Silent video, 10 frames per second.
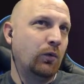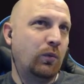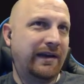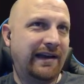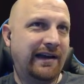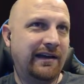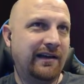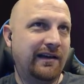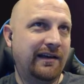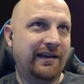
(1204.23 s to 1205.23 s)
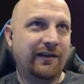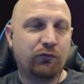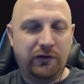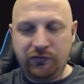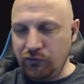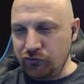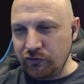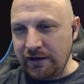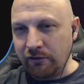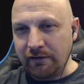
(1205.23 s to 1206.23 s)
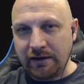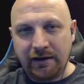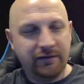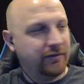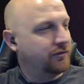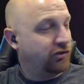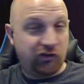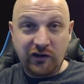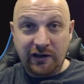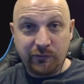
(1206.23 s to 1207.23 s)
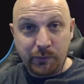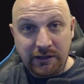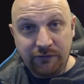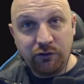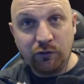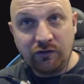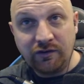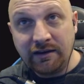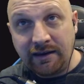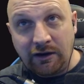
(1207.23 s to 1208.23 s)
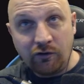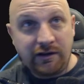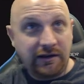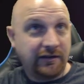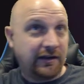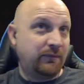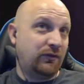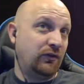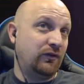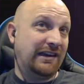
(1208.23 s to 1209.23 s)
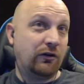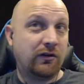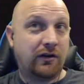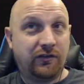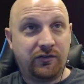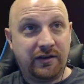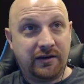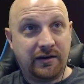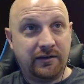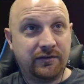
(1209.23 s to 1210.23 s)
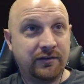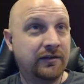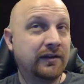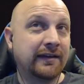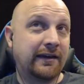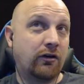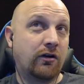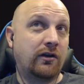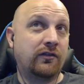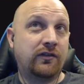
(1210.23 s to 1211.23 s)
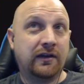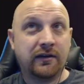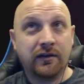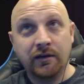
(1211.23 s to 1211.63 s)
We got Researcher Carrot, guys. Did you guys believe you'd see a carrot anytime soon? Carrot on a stick, guys. Carrot on a stick.